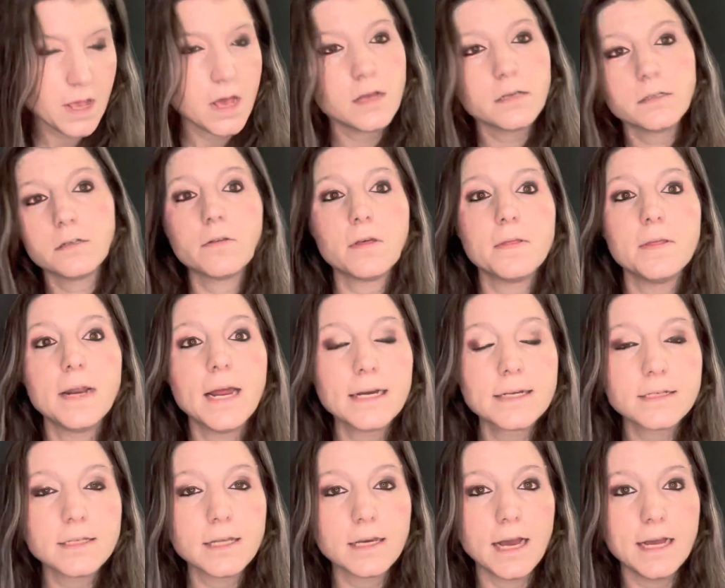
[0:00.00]
So then the
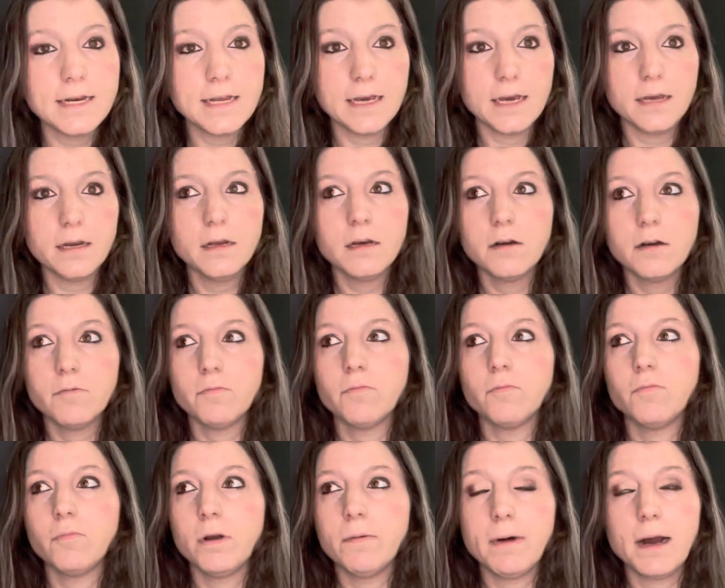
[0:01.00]
next thing I did,
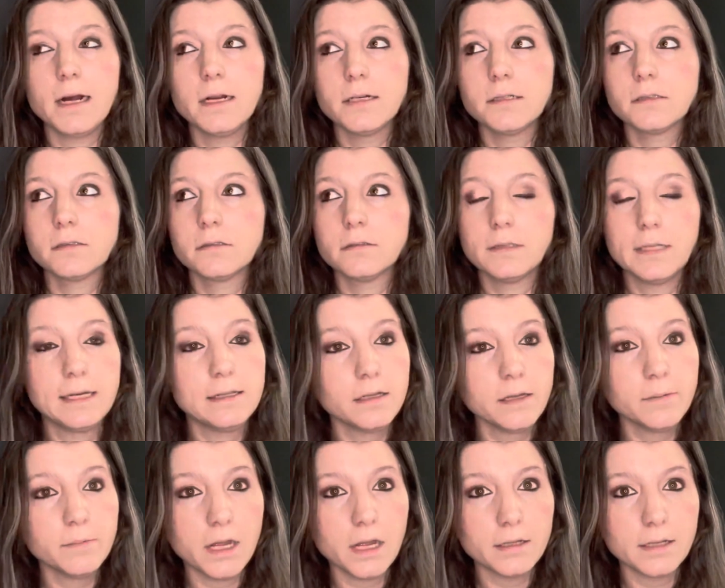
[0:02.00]
we watched Legally
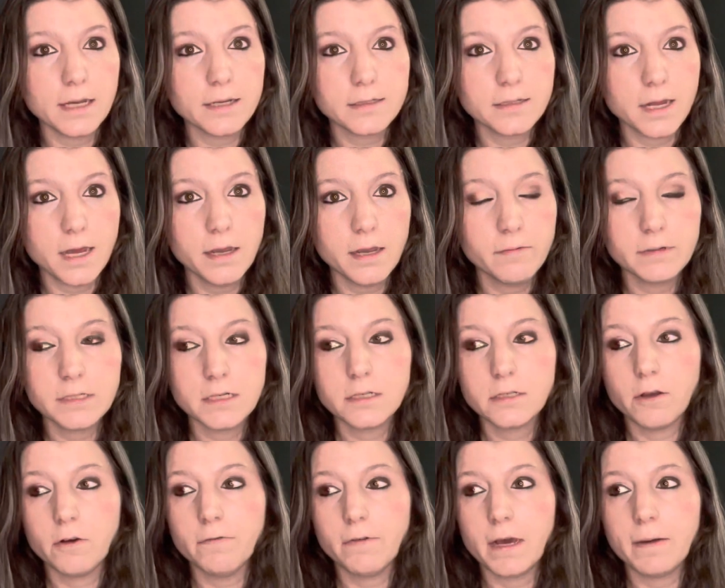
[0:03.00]
Blonde last night, which was
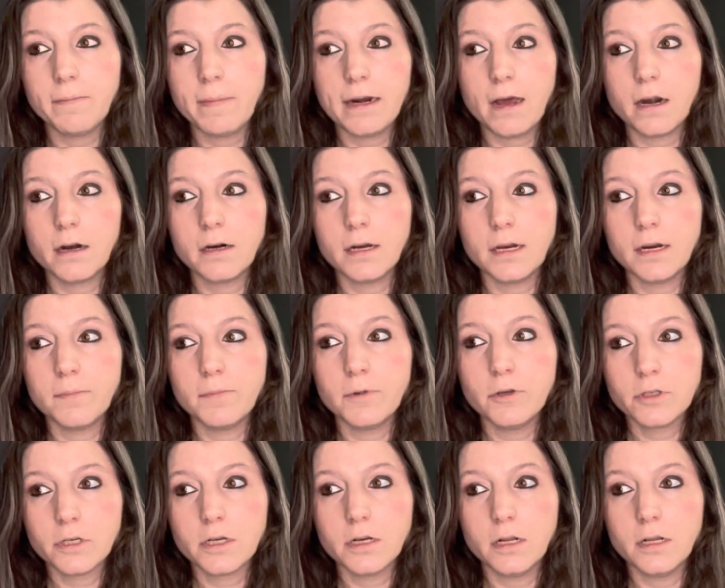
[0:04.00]
so fun. My daughter did a
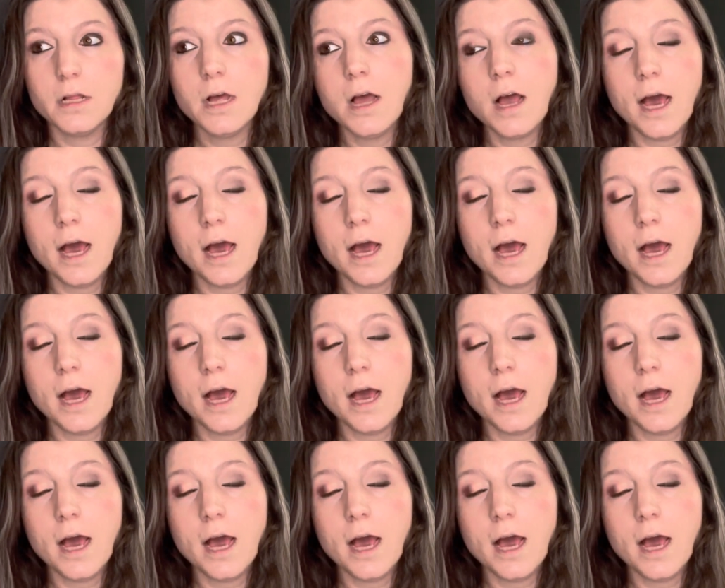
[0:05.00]
musical.